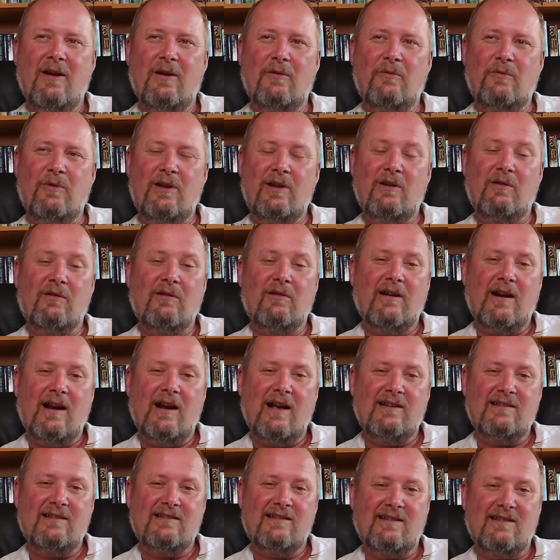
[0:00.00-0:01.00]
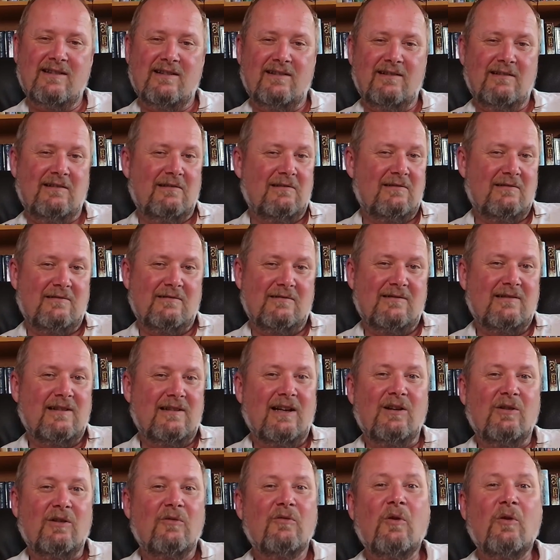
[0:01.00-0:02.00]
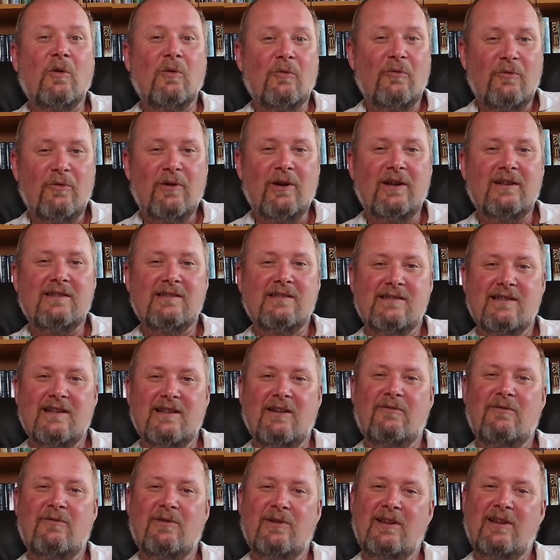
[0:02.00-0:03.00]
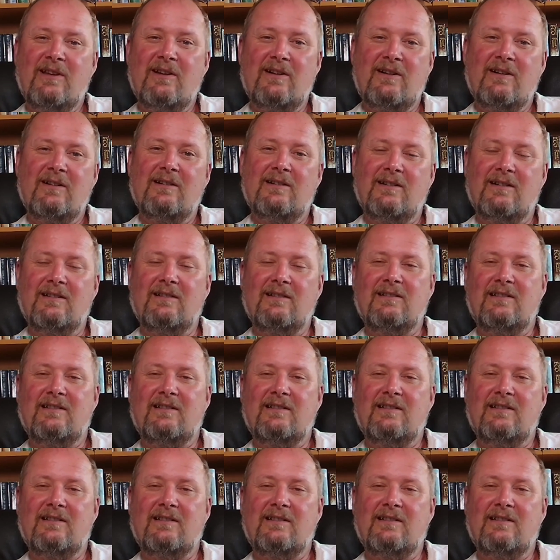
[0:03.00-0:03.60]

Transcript: We organize a kind of conference every year